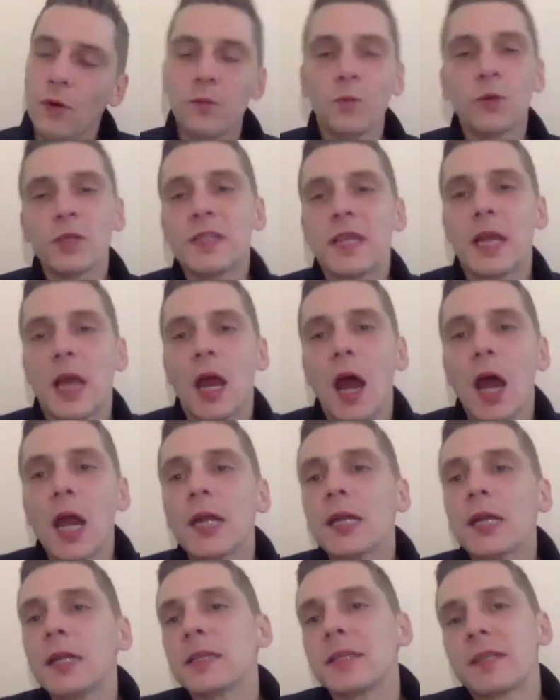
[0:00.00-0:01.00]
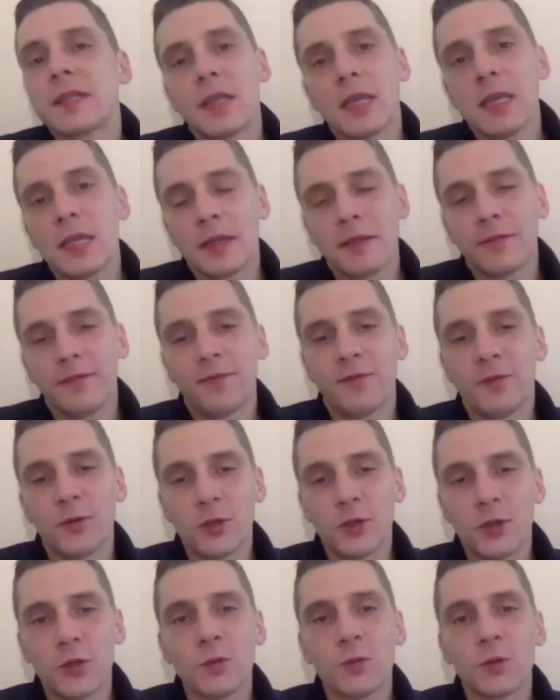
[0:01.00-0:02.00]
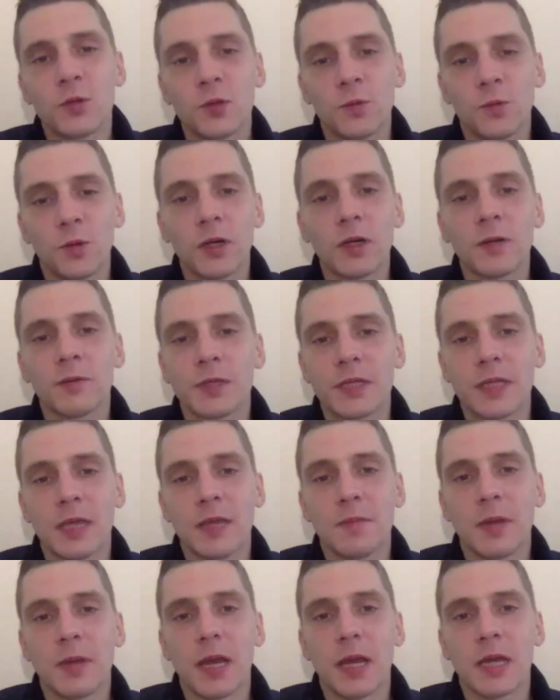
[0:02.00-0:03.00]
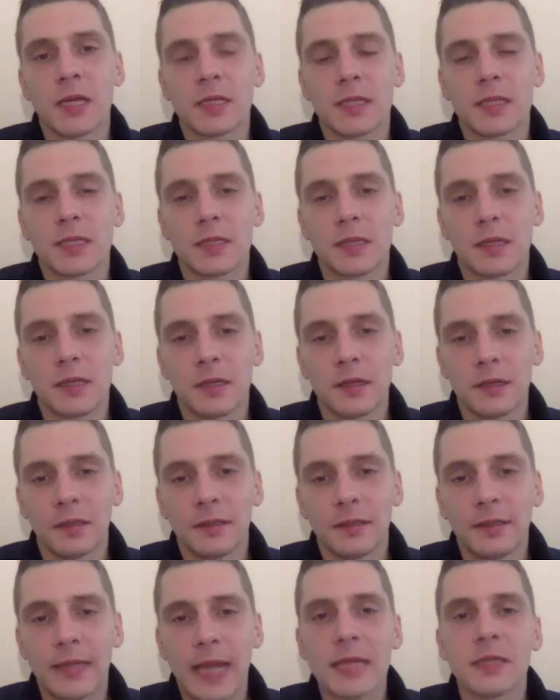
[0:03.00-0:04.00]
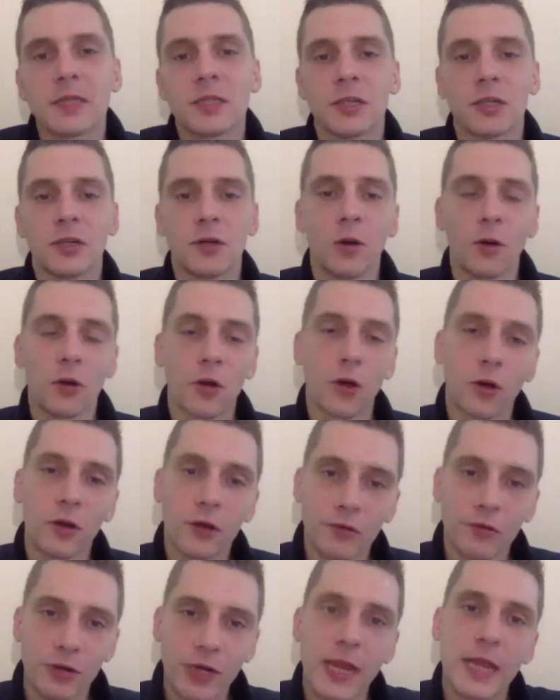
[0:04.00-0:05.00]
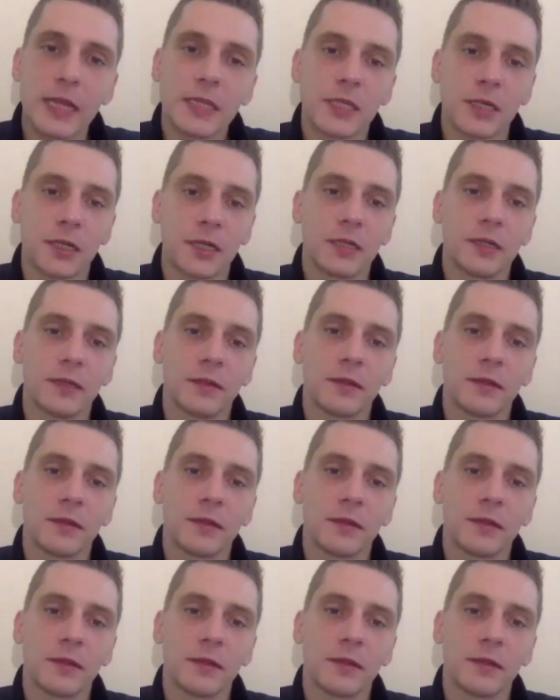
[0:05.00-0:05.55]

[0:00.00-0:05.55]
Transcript: was the hardest thing for you to work with him as a dancer or co-creator?